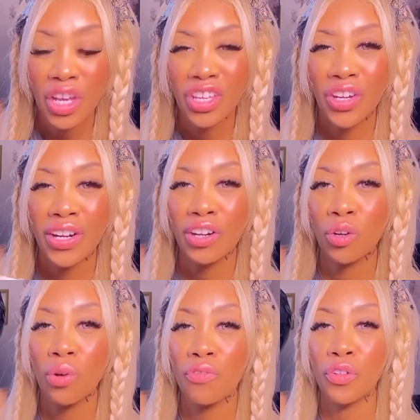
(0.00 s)
You're here to
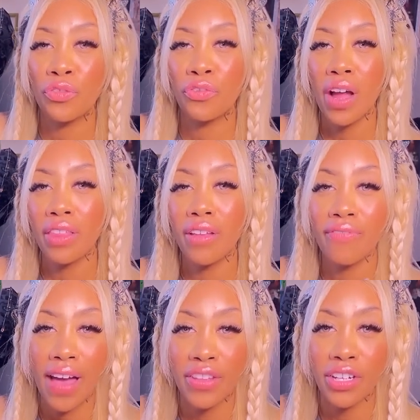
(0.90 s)
ruffle
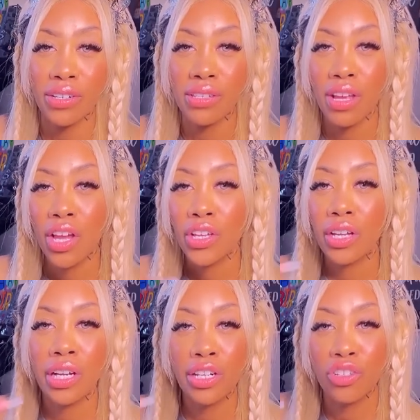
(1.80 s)
feathers. You're
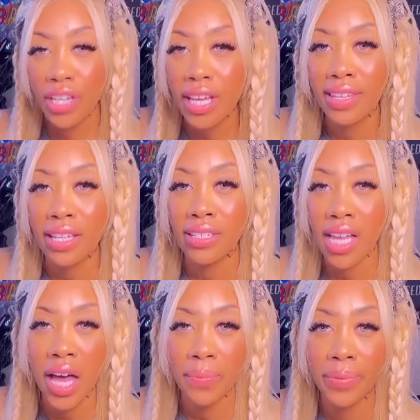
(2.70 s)
here to shake things
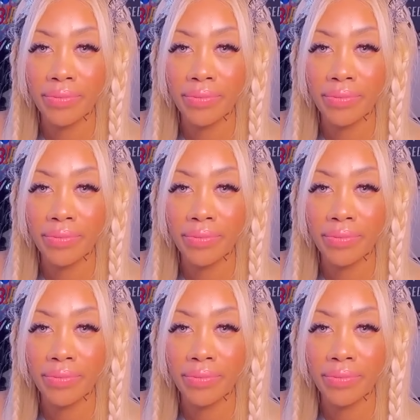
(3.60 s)
up.